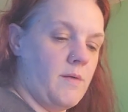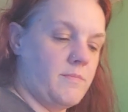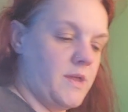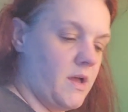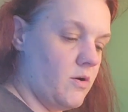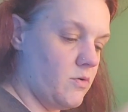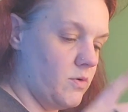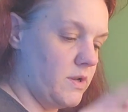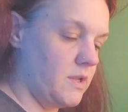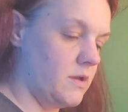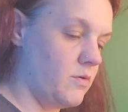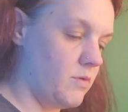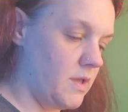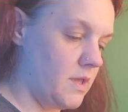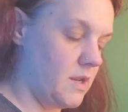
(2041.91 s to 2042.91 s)
I'm now going to
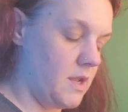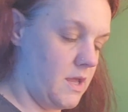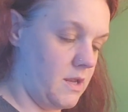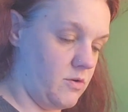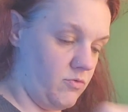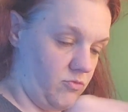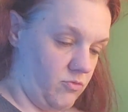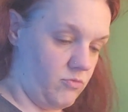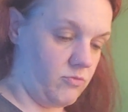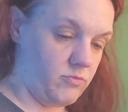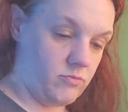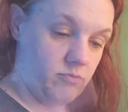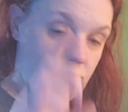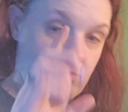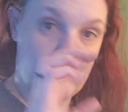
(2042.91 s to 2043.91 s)
go in and
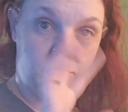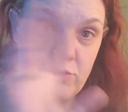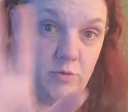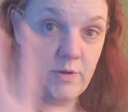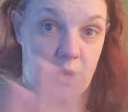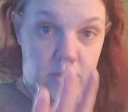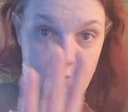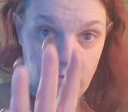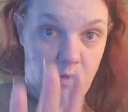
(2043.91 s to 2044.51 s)
do another